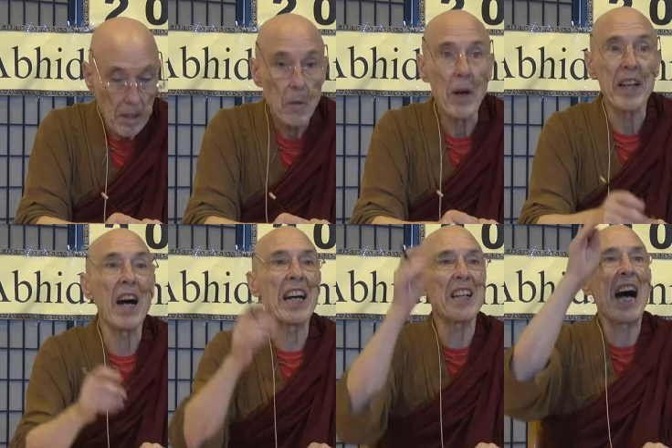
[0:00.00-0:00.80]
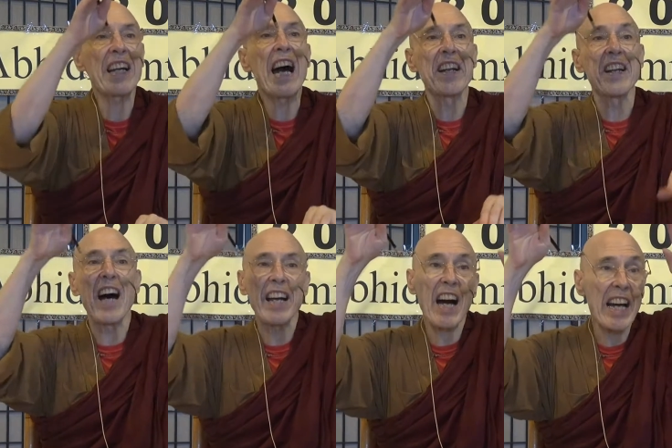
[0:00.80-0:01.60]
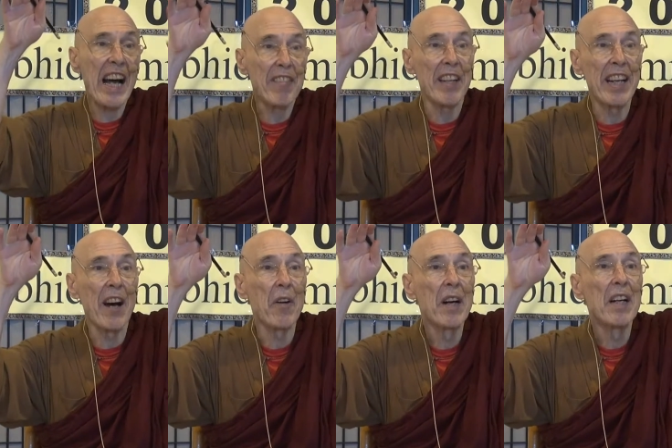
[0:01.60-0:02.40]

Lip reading: I got it. I have it now.